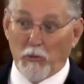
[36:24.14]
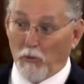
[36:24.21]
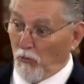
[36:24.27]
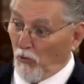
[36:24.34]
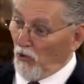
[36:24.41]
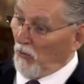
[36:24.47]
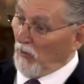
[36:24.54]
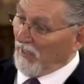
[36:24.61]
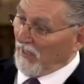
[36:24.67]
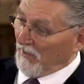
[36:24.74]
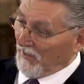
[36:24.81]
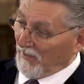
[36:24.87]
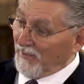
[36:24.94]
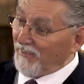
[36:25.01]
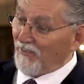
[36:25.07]
but boy, we could,
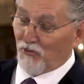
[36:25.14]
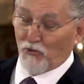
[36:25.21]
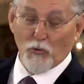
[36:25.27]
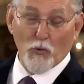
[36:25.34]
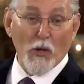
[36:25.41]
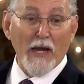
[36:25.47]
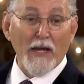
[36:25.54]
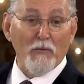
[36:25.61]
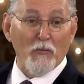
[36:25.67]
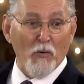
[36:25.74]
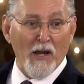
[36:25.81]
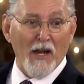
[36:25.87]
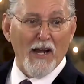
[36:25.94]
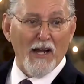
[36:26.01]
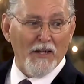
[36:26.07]
this is great
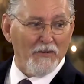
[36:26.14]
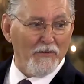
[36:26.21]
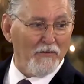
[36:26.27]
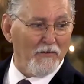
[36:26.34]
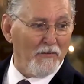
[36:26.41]
wine.